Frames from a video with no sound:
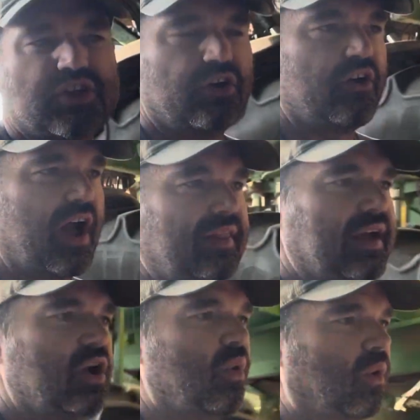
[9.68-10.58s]
our
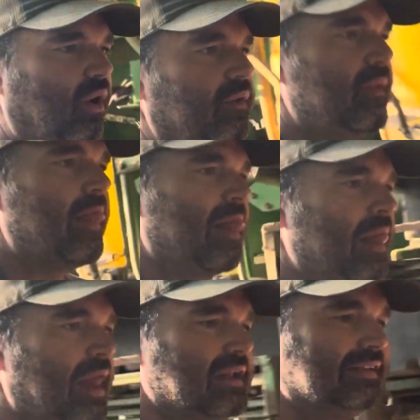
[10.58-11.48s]
dryland corn.
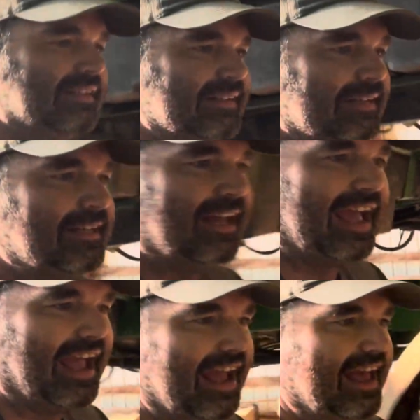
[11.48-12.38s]

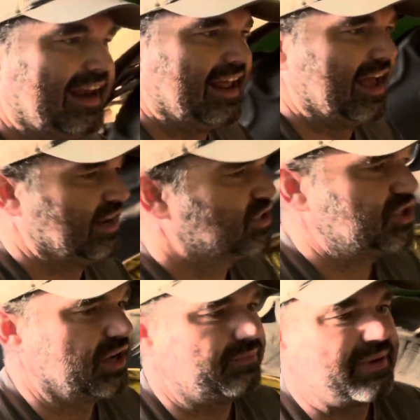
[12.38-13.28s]
And it
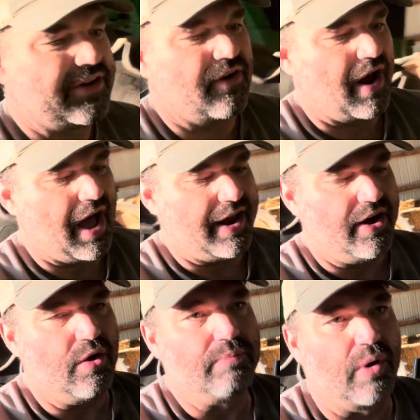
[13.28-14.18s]
should be dry,
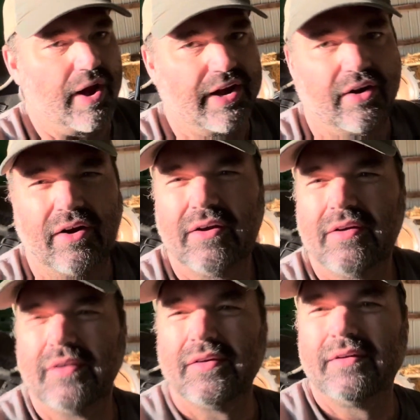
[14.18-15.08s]
no brainer.
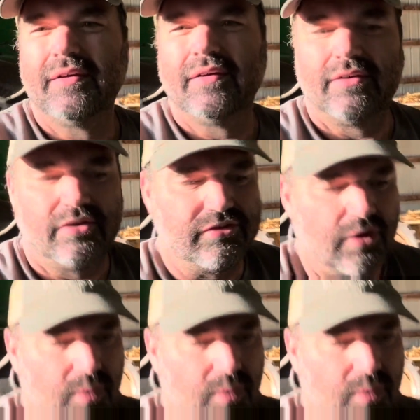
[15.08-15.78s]
So